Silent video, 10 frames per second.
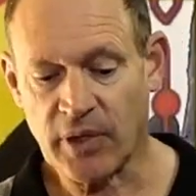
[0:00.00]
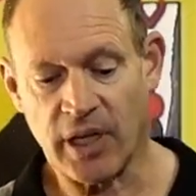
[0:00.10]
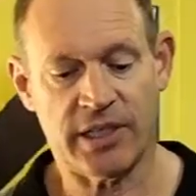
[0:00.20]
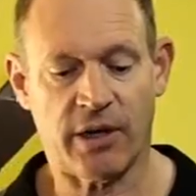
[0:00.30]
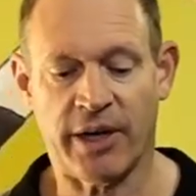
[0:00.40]

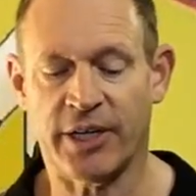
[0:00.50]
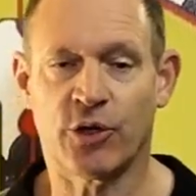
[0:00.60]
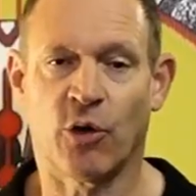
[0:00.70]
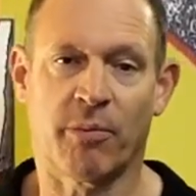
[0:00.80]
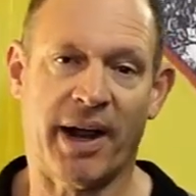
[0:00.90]
These are only
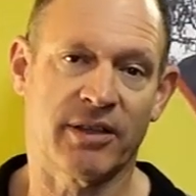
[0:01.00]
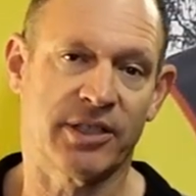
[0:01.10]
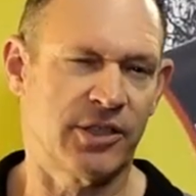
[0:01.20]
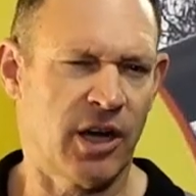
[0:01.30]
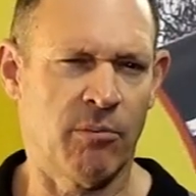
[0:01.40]
short panels
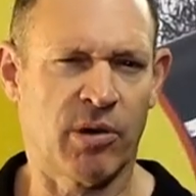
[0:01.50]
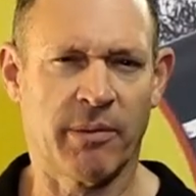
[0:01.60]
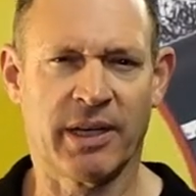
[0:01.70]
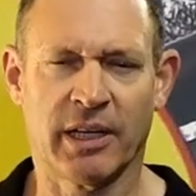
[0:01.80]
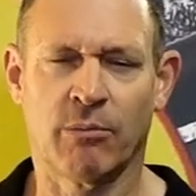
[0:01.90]
in time,
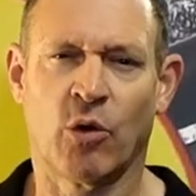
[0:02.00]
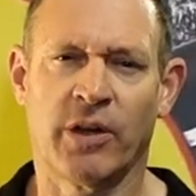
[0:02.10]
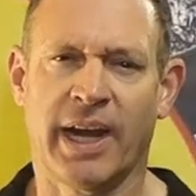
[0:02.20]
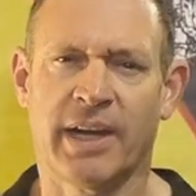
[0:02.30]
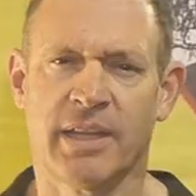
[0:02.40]
probably a little more
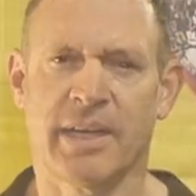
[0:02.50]
at the end of the